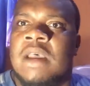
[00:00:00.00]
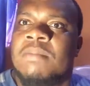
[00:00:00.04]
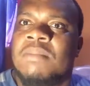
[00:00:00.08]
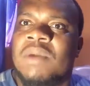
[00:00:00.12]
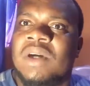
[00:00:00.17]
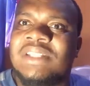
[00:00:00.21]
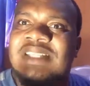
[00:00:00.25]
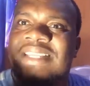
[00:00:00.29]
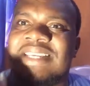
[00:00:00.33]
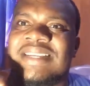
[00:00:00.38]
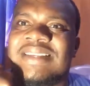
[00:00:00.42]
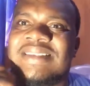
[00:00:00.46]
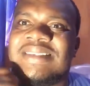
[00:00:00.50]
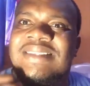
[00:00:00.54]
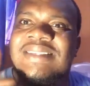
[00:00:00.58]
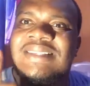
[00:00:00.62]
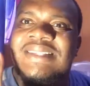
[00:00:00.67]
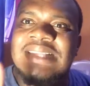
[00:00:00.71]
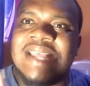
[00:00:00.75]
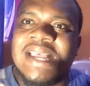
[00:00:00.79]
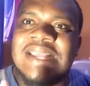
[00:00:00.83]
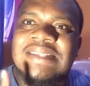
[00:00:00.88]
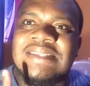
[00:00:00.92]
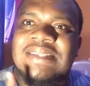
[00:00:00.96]
But he
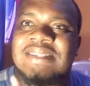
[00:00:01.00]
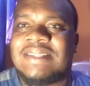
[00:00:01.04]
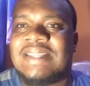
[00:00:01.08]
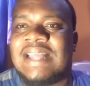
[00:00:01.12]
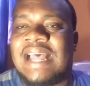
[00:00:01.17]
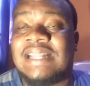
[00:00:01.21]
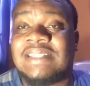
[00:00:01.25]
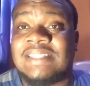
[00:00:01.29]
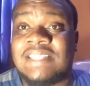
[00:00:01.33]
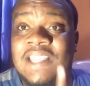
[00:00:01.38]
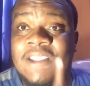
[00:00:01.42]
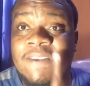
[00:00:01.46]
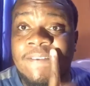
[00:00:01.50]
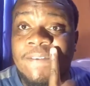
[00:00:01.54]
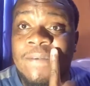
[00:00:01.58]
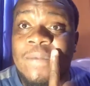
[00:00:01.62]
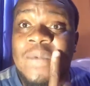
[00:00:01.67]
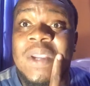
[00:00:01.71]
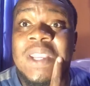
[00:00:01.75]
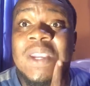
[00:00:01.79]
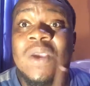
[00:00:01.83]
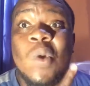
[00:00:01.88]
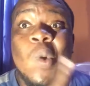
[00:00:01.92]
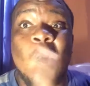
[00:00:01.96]
says that if
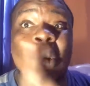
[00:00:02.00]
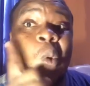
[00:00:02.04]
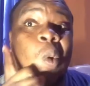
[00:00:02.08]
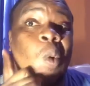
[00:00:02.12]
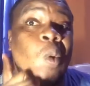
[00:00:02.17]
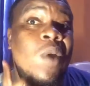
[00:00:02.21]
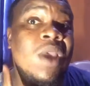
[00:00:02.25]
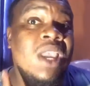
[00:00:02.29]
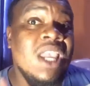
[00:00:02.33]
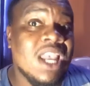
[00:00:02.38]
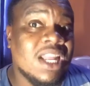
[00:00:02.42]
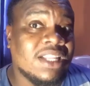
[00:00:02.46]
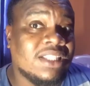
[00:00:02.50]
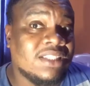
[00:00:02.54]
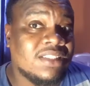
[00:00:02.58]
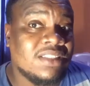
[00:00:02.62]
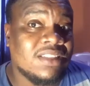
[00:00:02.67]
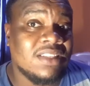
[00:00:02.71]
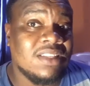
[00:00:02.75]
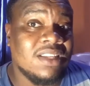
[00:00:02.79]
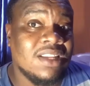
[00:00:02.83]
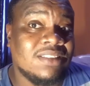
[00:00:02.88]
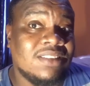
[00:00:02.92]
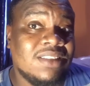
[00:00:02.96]
we
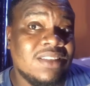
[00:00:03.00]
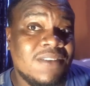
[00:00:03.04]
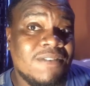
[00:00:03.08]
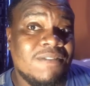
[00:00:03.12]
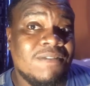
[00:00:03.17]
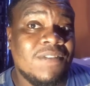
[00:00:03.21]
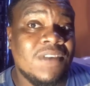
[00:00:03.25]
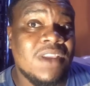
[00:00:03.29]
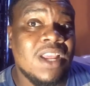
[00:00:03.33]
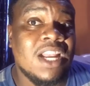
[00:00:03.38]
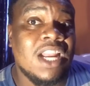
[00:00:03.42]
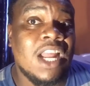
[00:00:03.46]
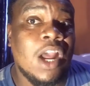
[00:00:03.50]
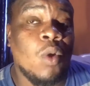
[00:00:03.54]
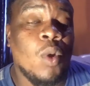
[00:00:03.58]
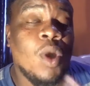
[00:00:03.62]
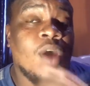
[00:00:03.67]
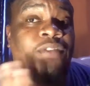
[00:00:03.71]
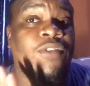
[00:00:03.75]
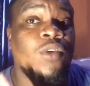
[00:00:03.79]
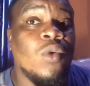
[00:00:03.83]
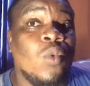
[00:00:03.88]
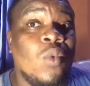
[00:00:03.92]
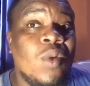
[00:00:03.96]
wait, you see the failure, we
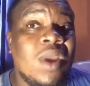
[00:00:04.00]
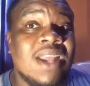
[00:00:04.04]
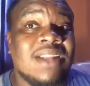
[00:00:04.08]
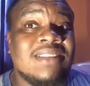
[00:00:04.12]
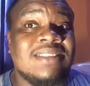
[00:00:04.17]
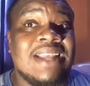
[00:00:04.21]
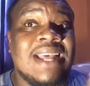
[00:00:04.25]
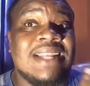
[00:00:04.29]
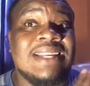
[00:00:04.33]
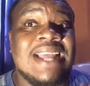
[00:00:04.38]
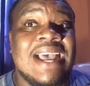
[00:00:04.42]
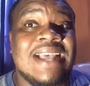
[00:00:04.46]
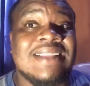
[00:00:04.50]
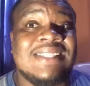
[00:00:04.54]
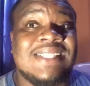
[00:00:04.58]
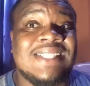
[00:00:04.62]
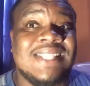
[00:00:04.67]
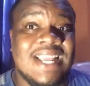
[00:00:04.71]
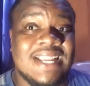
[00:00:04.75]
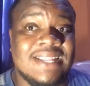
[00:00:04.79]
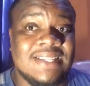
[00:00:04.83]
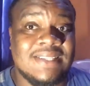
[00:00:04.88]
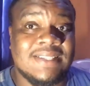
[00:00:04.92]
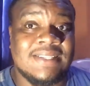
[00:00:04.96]
have to wait and
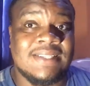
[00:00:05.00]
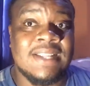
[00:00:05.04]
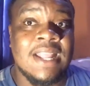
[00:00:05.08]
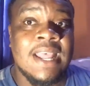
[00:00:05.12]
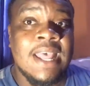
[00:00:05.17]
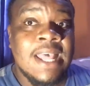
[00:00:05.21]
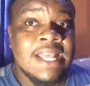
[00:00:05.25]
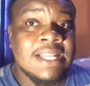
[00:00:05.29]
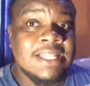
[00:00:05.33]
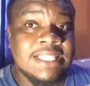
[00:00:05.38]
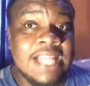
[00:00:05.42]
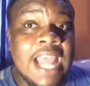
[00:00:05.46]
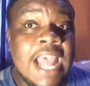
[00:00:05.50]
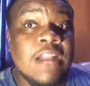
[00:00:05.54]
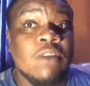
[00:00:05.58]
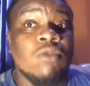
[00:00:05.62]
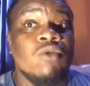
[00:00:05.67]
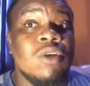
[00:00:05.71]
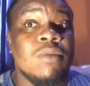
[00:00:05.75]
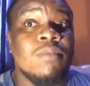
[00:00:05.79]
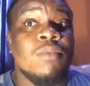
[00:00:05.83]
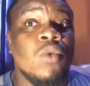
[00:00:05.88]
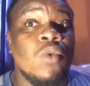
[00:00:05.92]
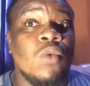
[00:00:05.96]
assess, then
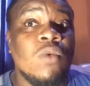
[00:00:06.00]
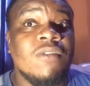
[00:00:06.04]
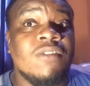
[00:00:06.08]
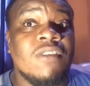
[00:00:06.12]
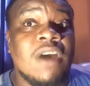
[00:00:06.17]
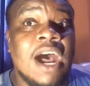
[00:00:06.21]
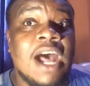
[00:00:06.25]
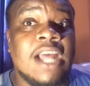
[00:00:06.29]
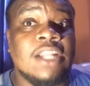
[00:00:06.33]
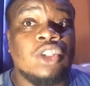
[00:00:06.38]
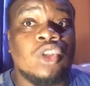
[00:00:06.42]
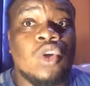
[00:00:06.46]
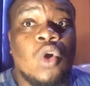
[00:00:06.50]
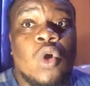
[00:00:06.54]
we move on.